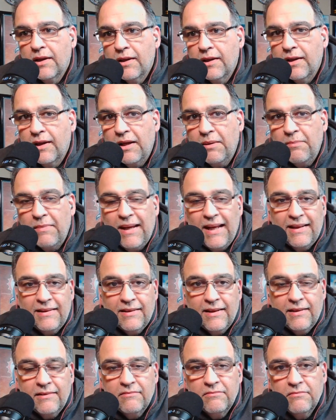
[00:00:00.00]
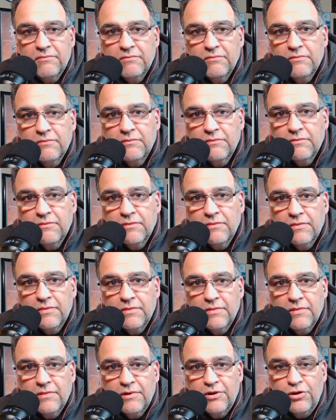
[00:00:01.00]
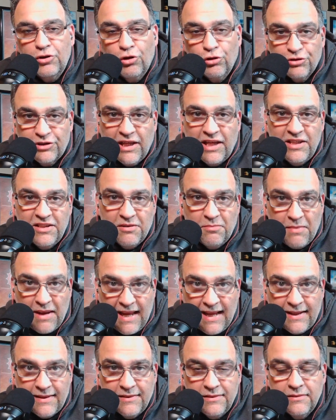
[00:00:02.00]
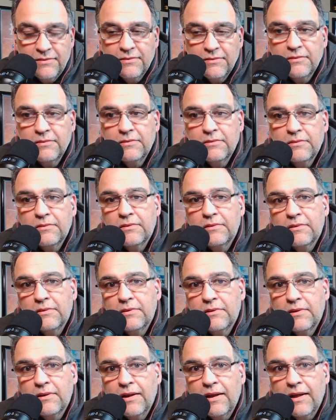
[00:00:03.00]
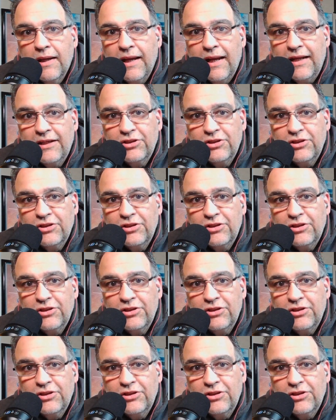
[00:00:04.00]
a man that knows that he's a man and